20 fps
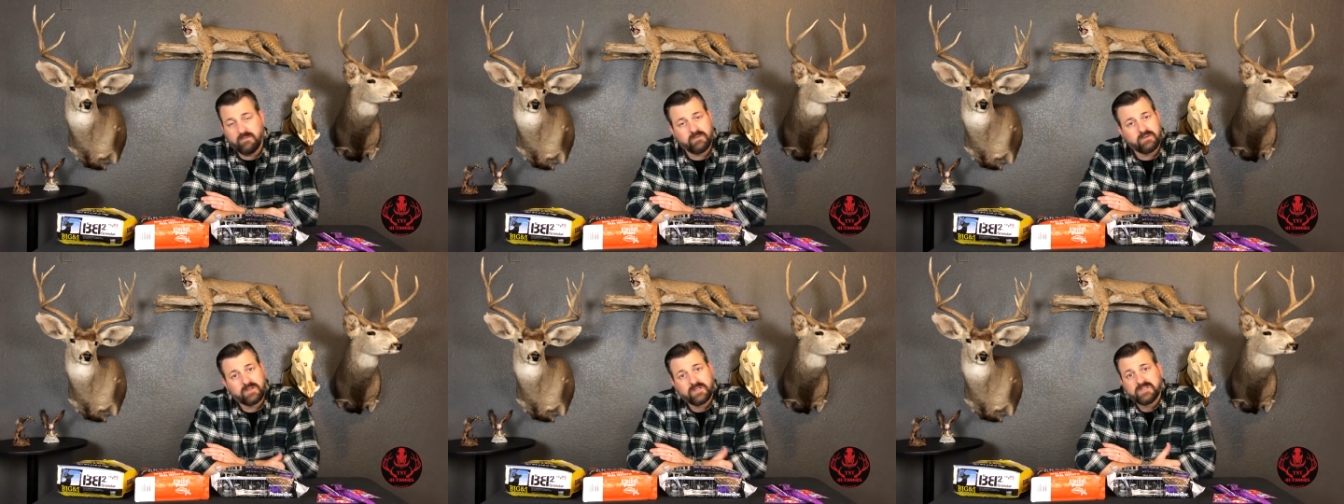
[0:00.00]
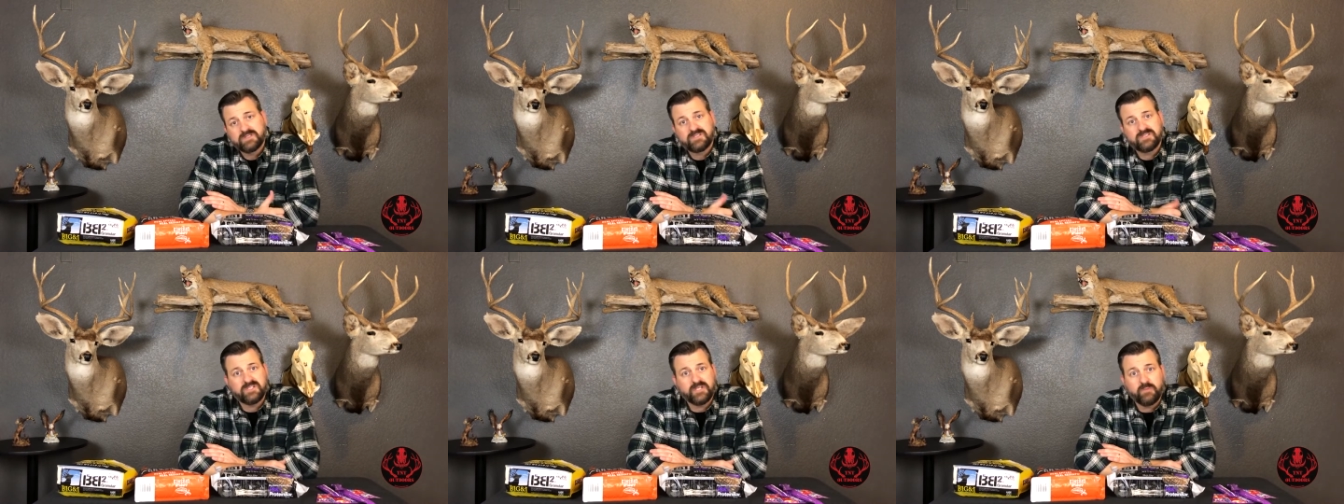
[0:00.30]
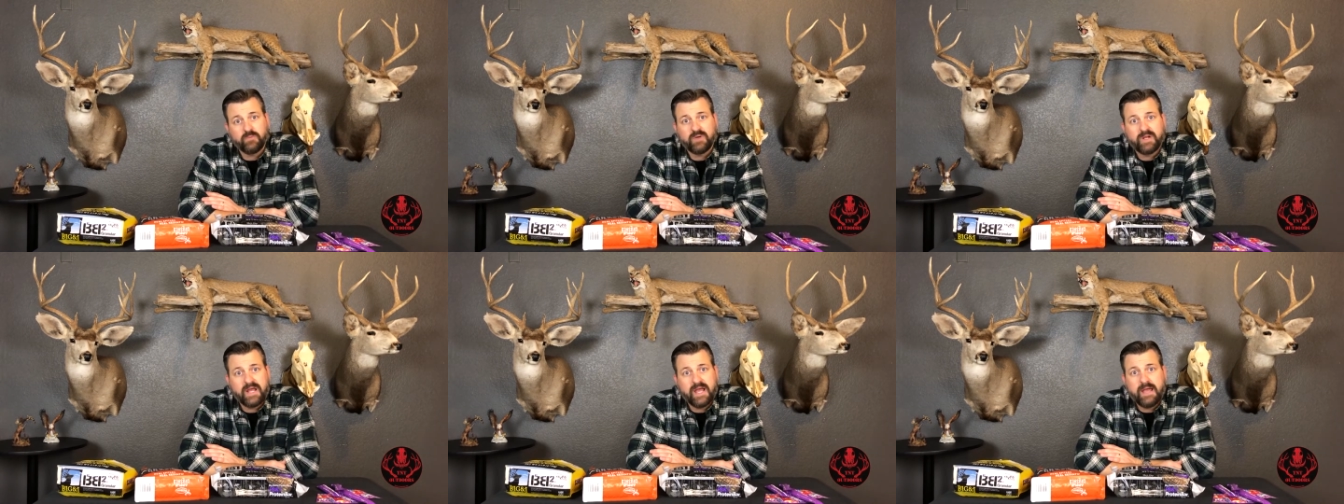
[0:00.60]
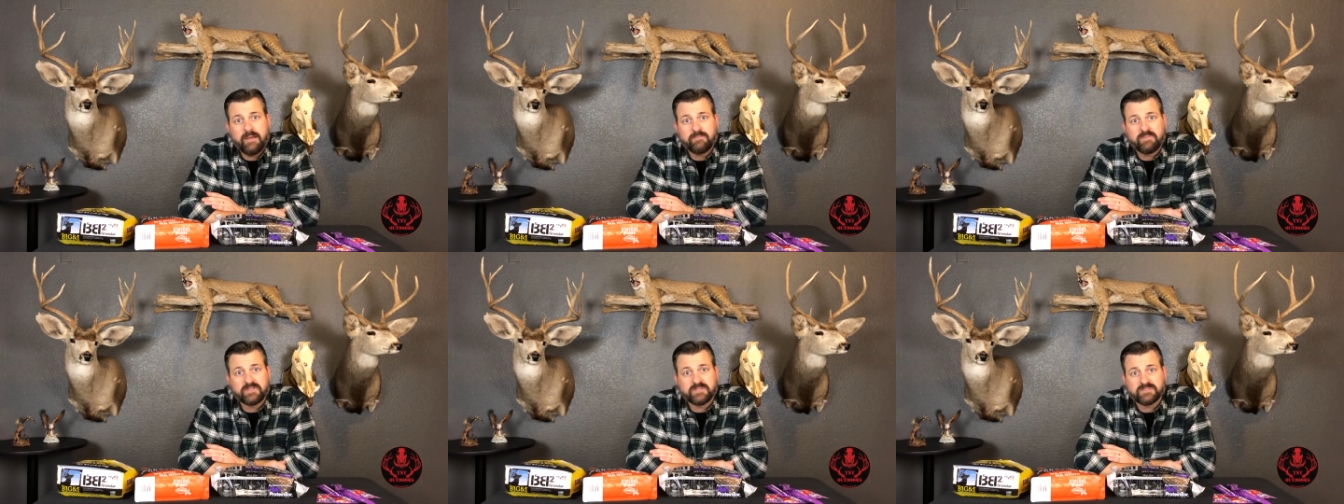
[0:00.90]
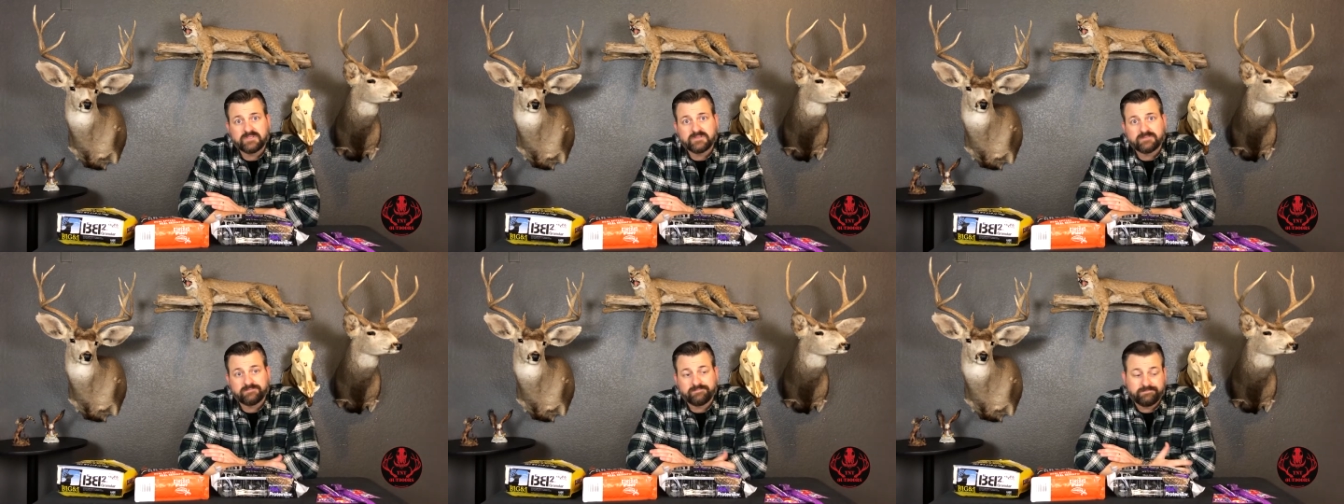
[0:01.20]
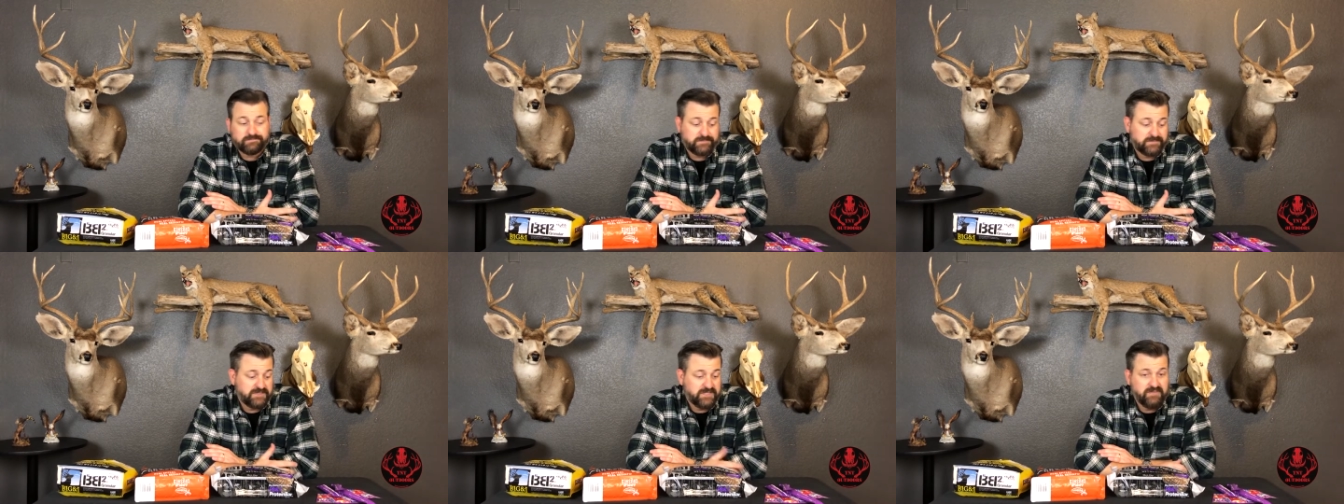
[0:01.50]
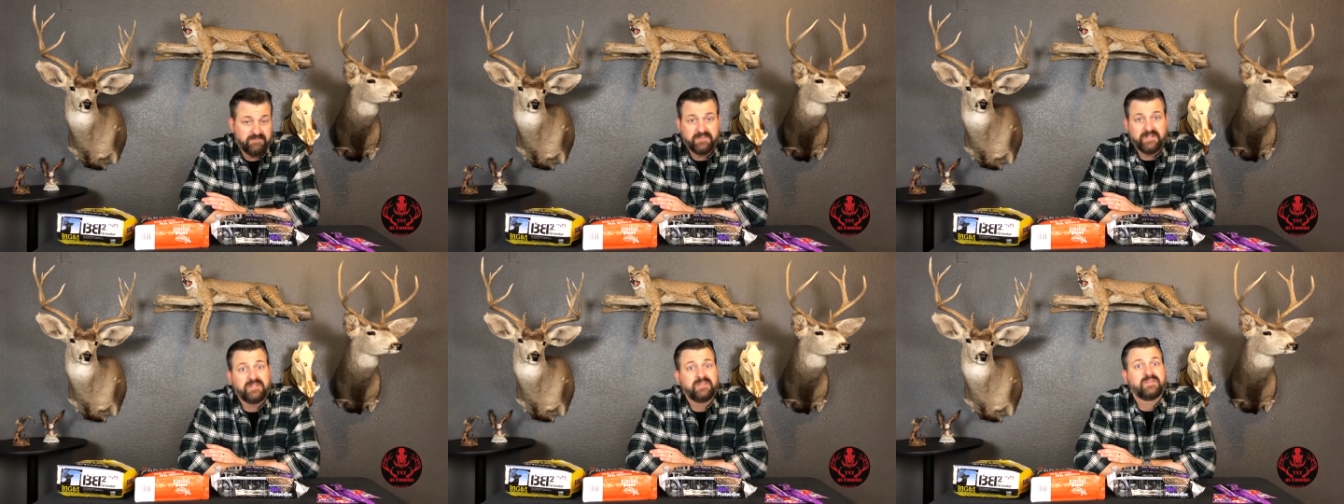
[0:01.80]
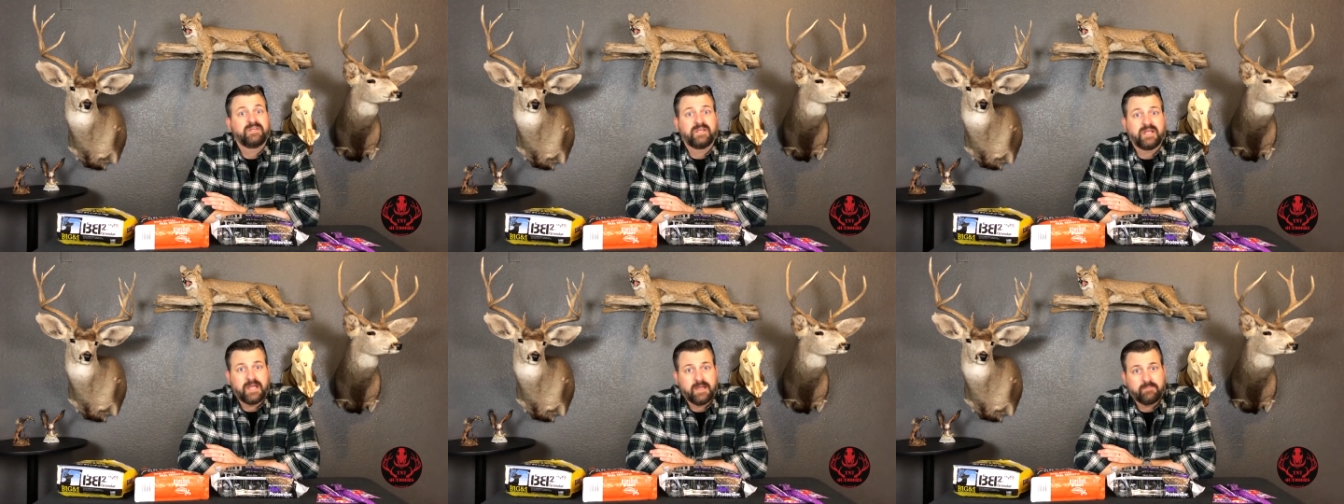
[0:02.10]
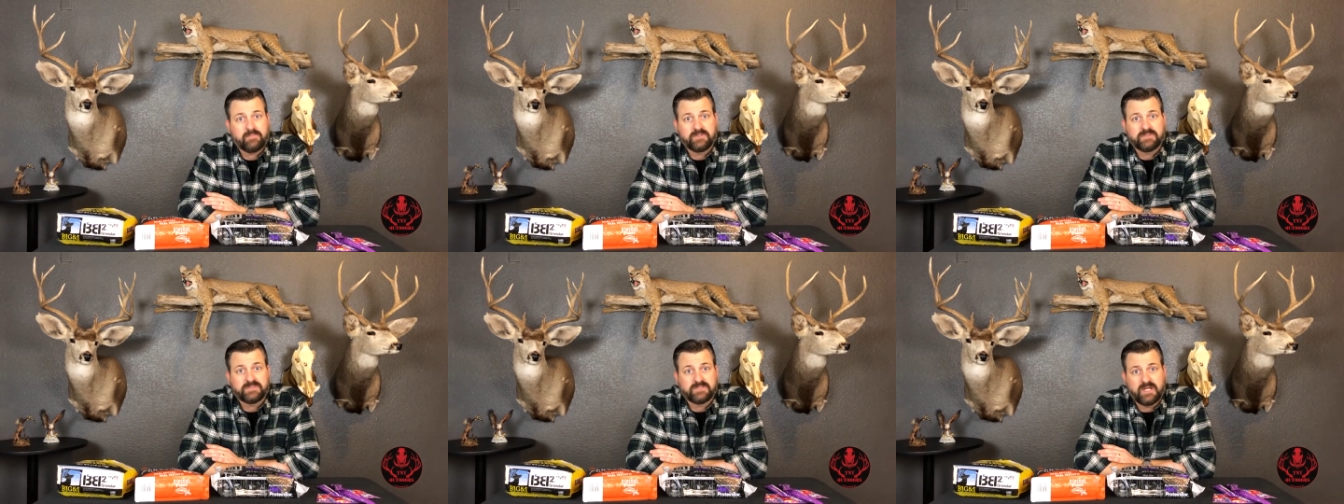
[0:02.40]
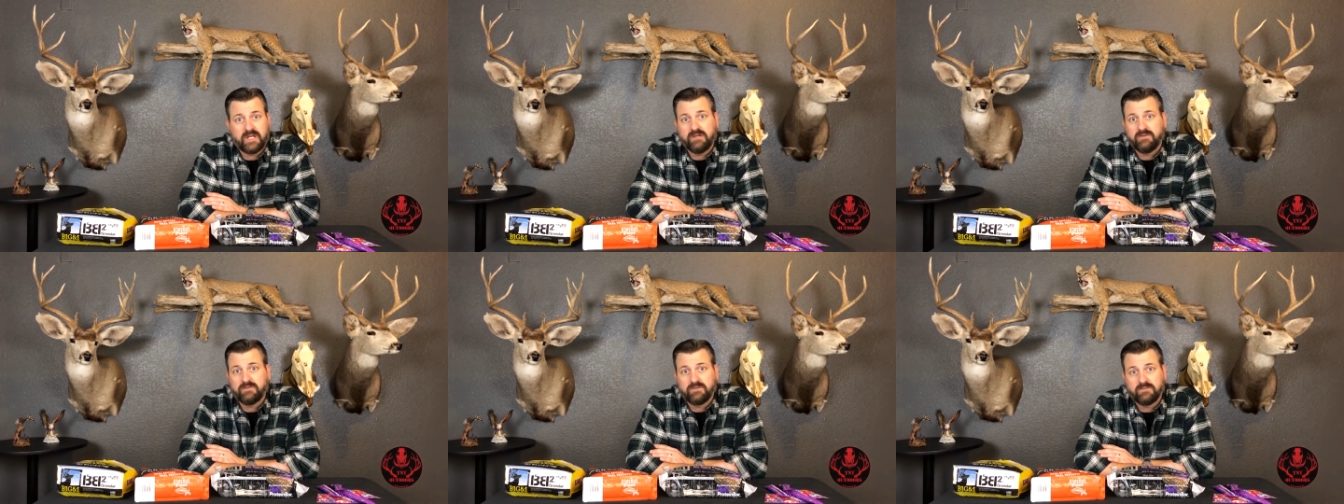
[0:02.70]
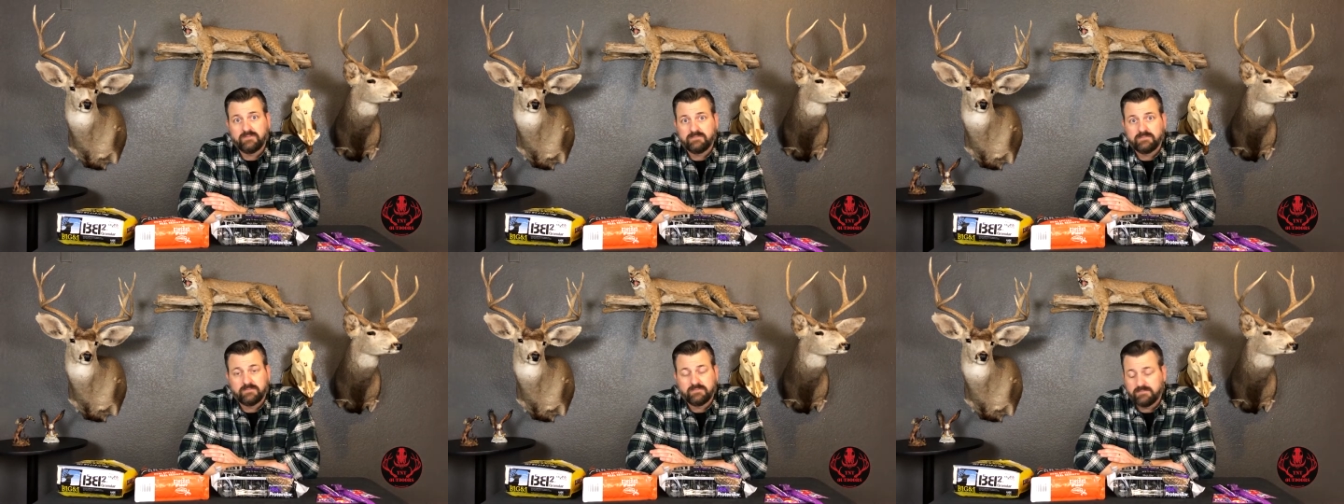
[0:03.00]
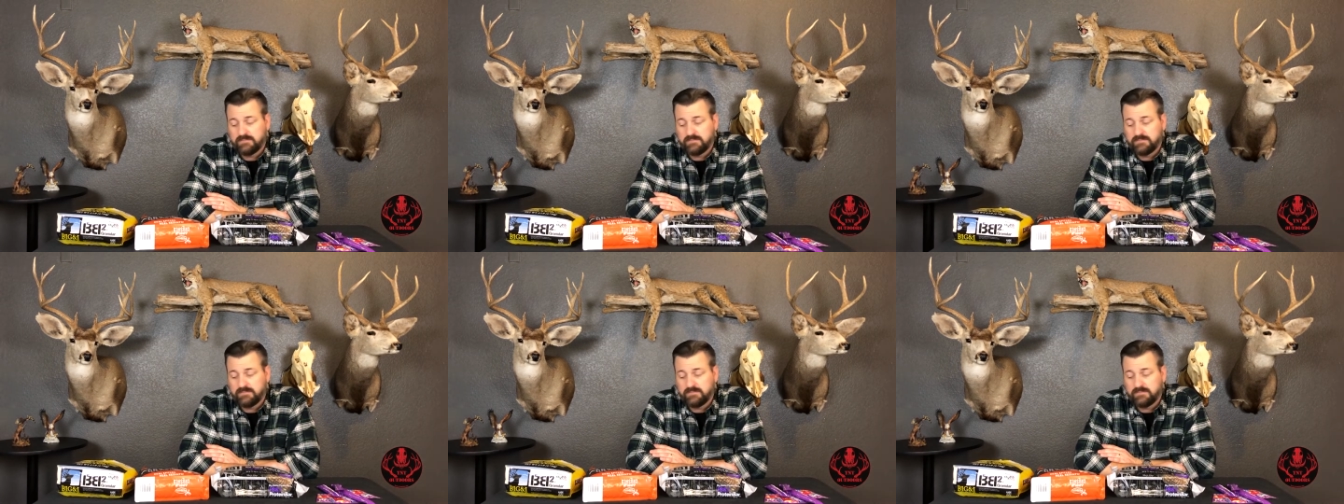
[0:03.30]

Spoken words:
we're gonna see what happens. See if anything happens. I don't know.